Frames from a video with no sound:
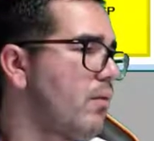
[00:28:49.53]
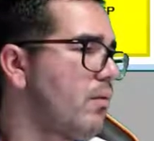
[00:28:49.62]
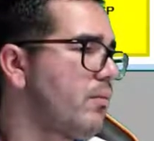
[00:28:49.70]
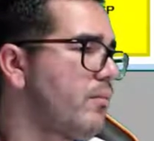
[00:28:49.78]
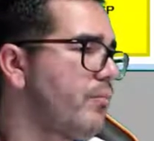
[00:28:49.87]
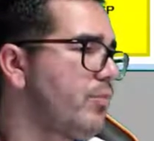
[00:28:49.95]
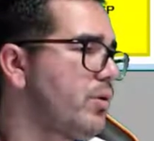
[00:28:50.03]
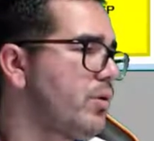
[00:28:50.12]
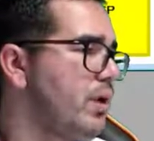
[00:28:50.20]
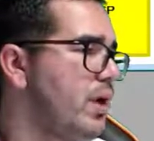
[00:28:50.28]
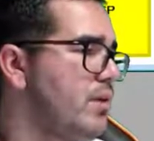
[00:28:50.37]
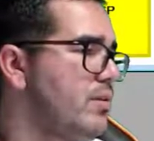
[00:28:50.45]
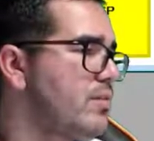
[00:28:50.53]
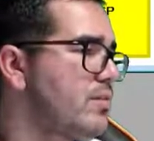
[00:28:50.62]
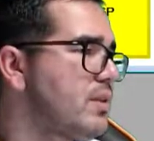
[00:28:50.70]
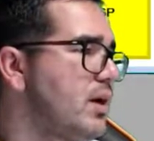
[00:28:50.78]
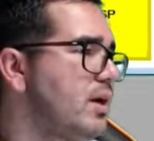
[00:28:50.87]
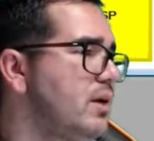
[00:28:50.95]
Okay,
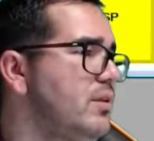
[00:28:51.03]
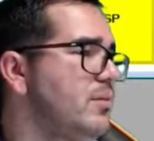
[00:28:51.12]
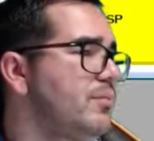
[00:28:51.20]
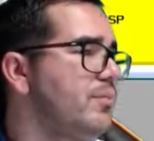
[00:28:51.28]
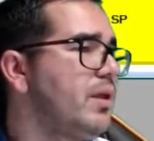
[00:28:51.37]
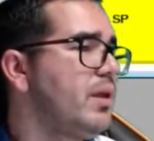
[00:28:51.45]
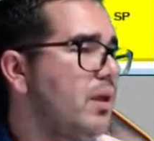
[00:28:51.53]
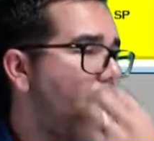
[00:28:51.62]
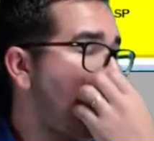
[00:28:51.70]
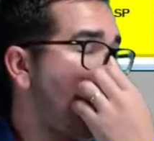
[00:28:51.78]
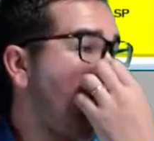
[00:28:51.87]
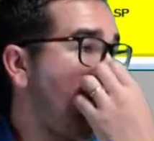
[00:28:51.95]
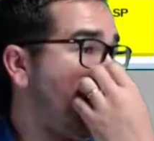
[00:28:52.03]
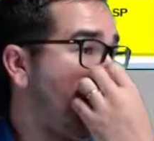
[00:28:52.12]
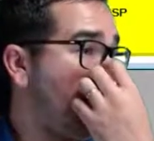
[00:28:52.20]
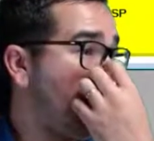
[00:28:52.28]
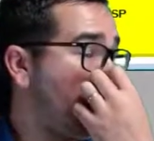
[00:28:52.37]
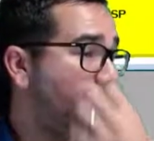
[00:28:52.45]
start. And